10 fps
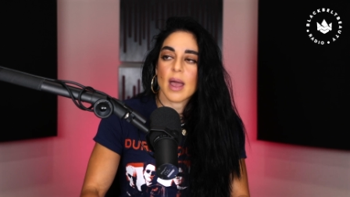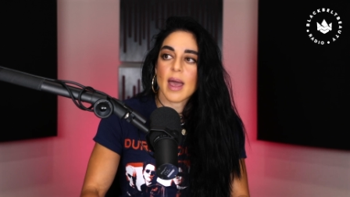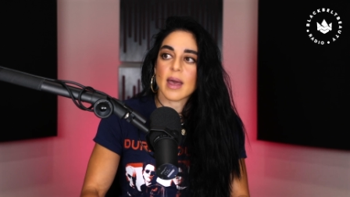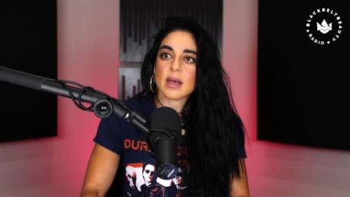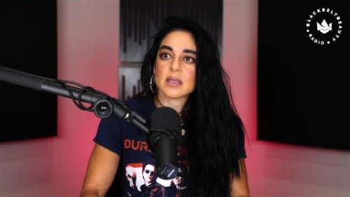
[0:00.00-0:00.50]

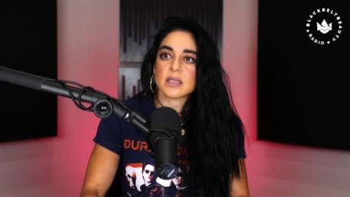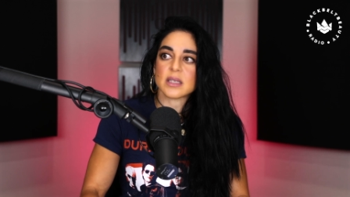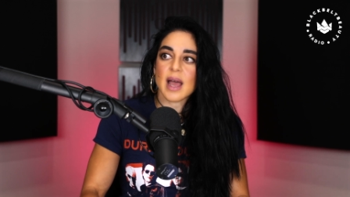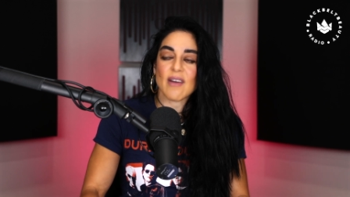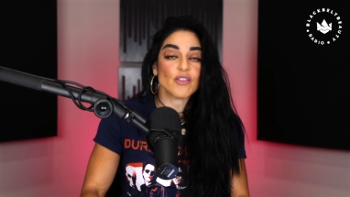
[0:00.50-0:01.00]
and
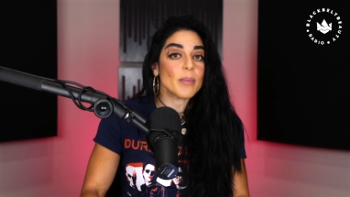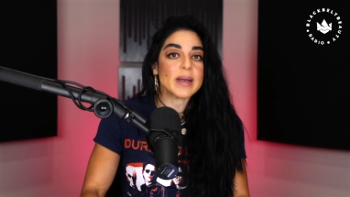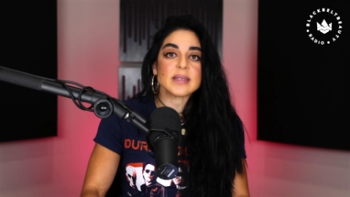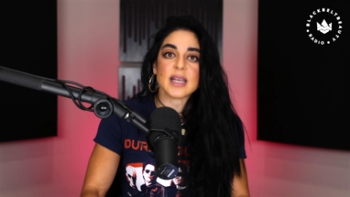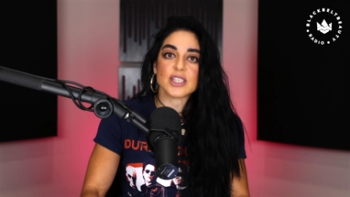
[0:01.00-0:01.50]
after
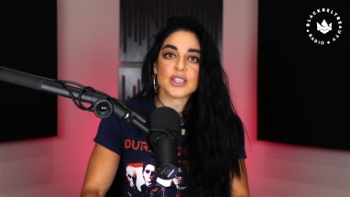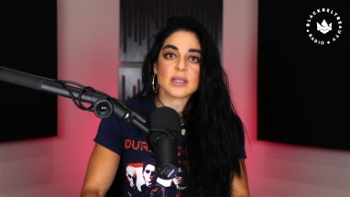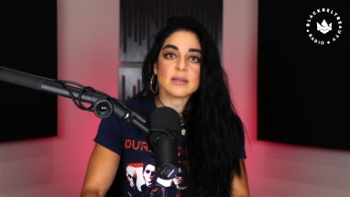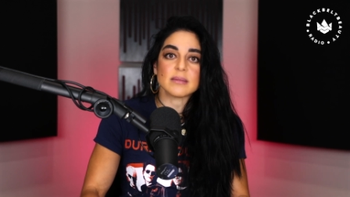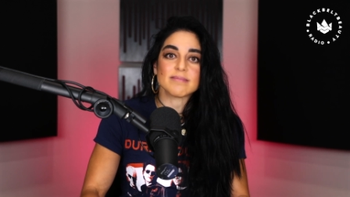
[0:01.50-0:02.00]

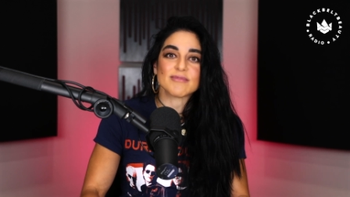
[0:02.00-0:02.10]
meditation,